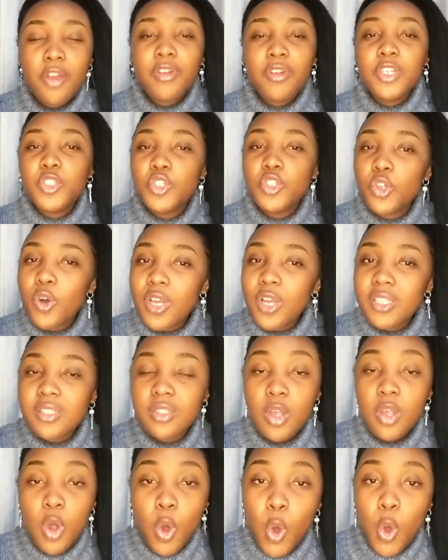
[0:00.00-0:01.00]

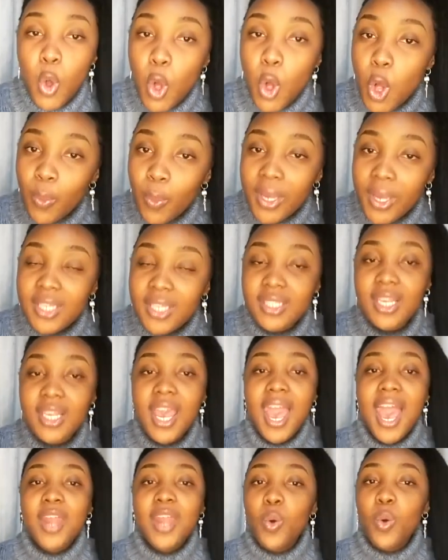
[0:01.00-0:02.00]
Rejoice always
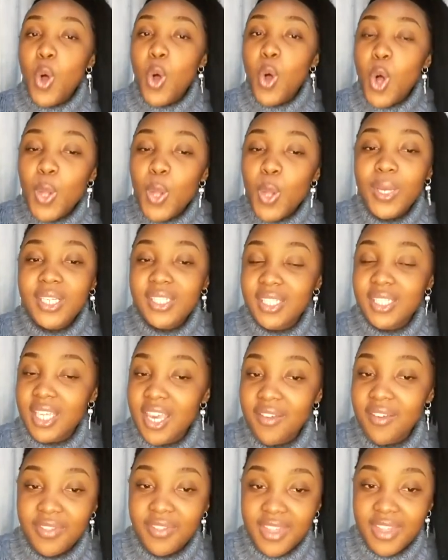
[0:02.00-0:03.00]
and always
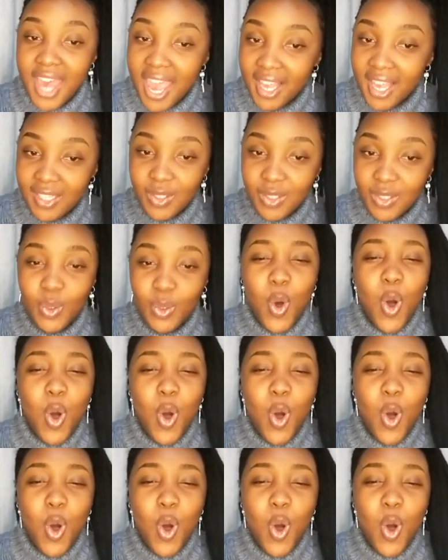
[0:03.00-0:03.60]
give thanks.